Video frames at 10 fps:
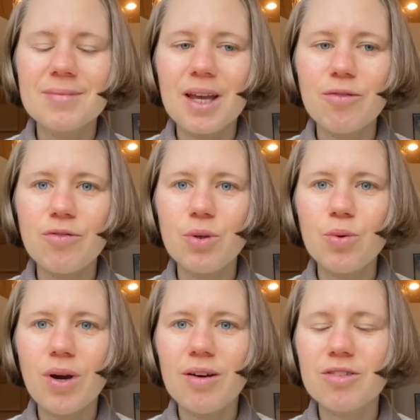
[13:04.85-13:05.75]
if you
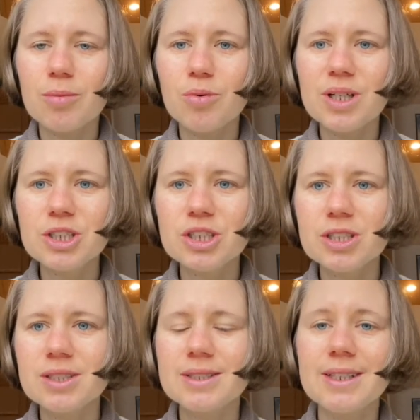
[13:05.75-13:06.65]
have some
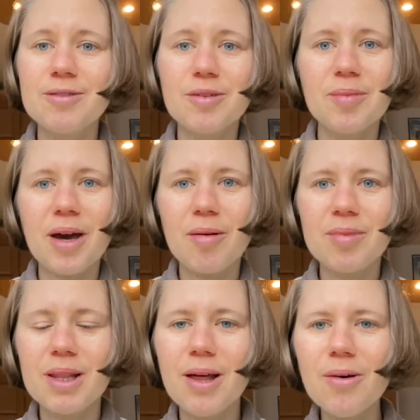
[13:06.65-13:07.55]
questions, leave them down
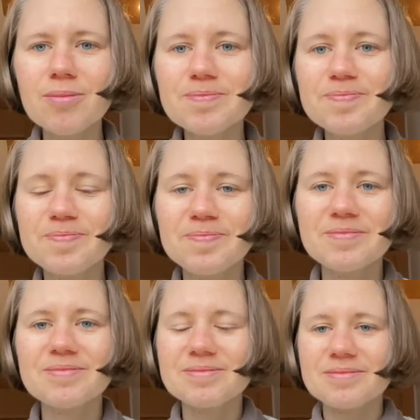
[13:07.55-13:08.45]
below.
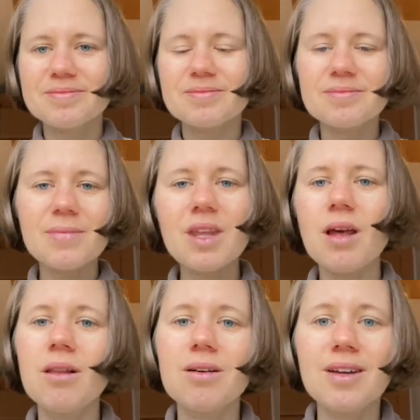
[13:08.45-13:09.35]

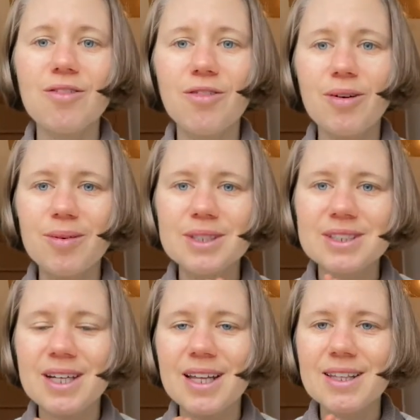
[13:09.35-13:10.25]
Looking forward to
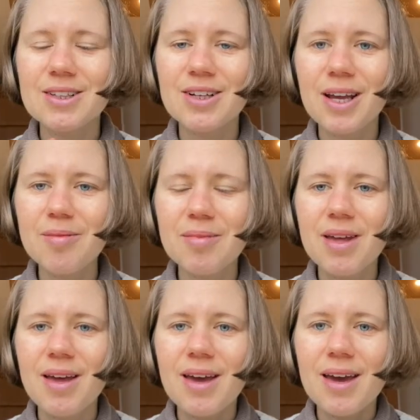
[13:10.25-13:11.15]
answer them.
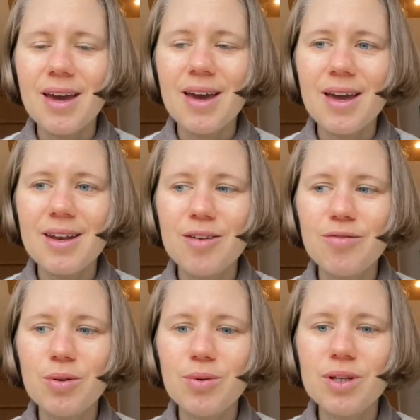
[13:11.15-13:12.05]
And if
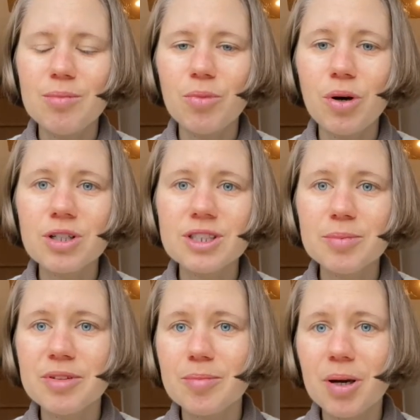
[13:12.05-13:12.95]
you need more
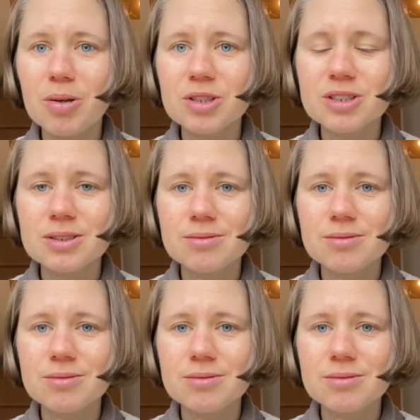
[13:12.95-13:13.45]
tips about